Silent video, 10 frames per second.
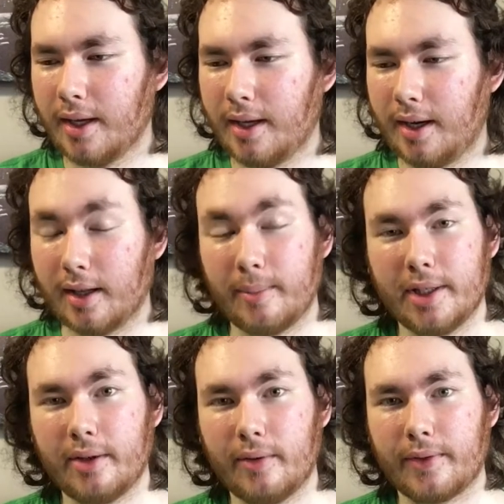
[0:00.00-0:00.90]
Let me
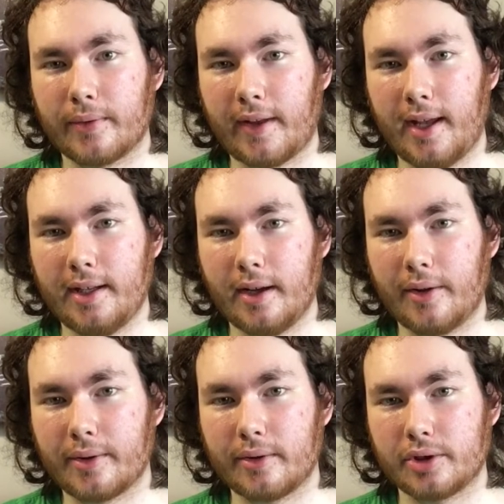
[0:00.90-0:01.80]
know if there's any
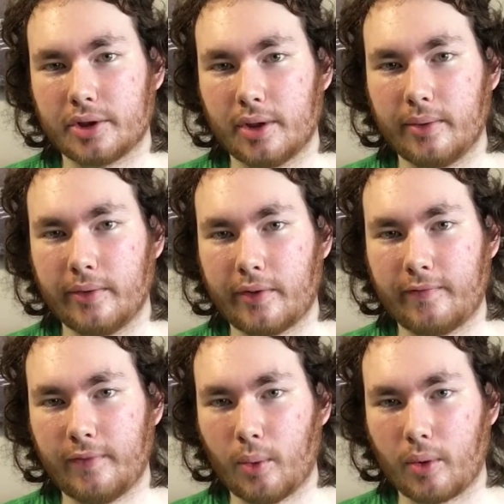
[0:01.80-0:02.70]
other shows
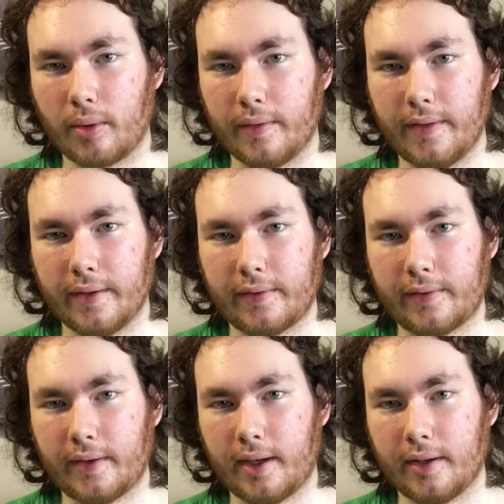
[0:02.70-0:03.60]
for this
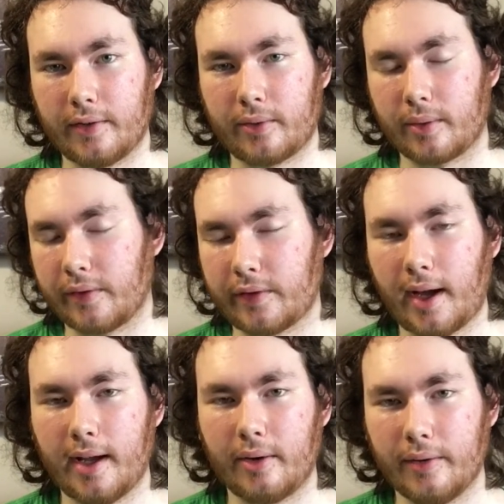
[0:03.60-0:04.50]
sort of
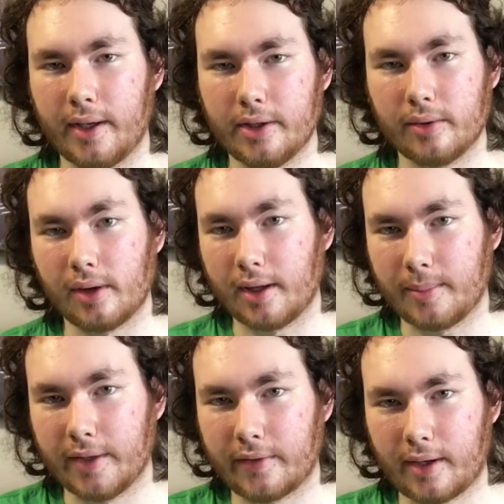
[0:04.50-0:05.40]
style that you'd like
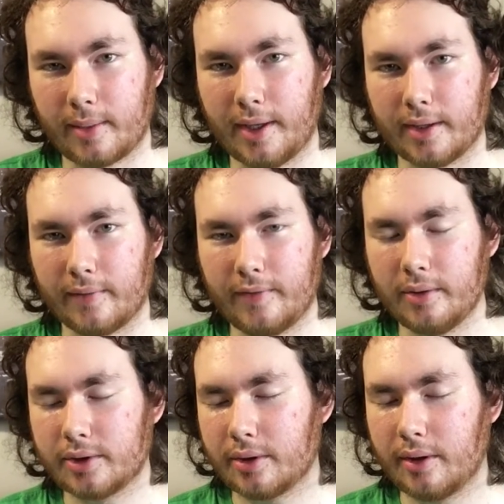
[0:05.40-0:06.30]
me to talk about in the
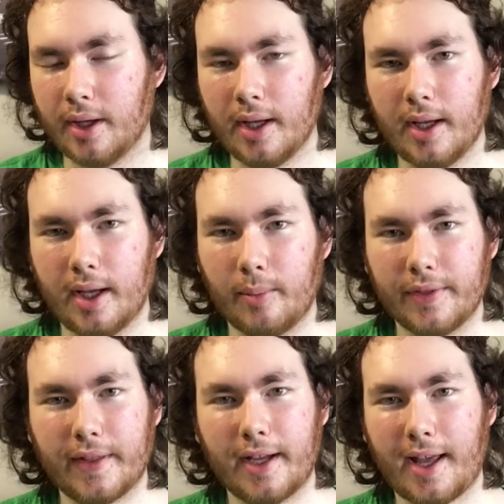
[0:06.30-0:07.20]
future. And
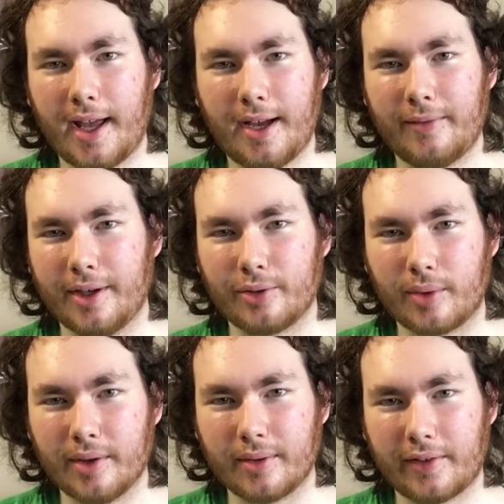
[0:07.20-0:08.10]
with that, have a
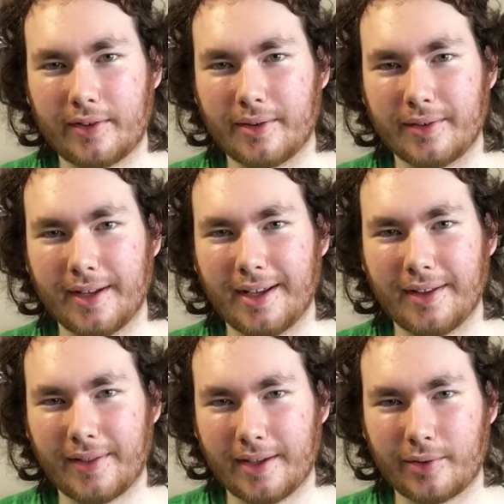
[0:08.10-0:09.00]
great rest of your day.
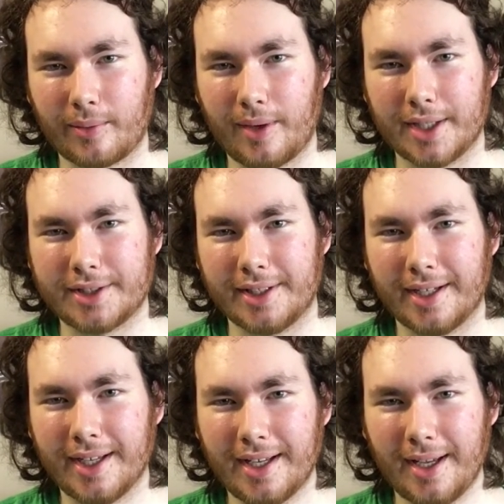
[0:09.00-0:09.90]
Thanks for watching,
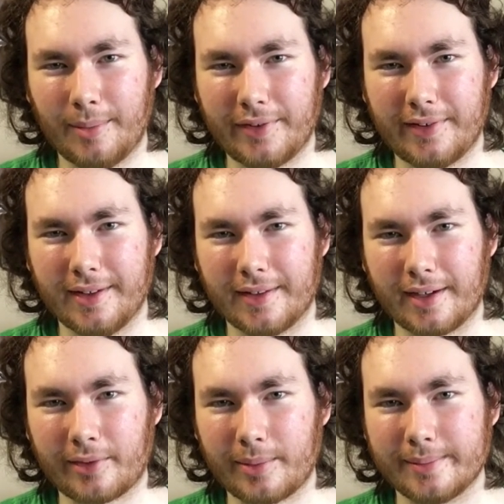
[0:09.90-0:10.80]
and we'll see you in the
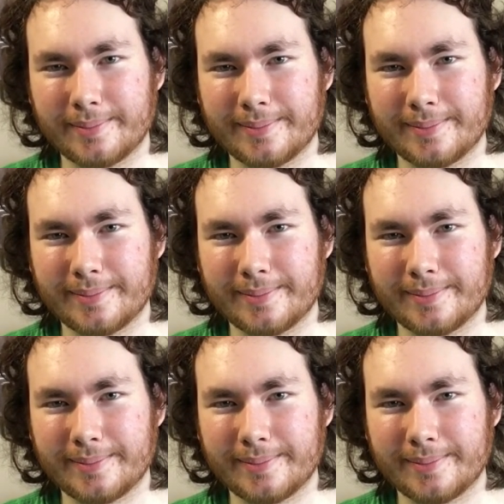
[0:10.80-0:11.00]
next one.